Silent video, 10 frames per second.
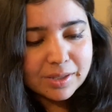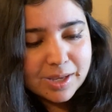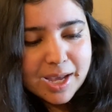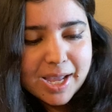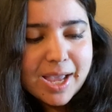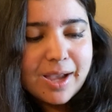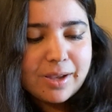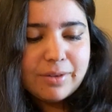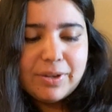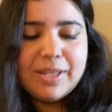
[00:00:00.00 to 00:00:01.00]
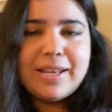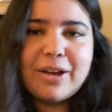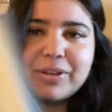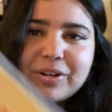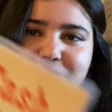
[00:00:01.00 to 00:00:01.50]
I have Now
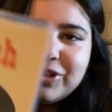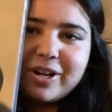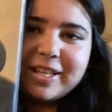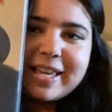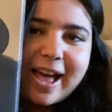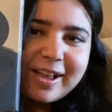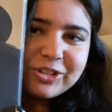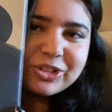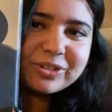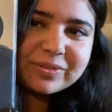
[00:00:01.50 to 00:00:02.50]
Here's Johnny Cash.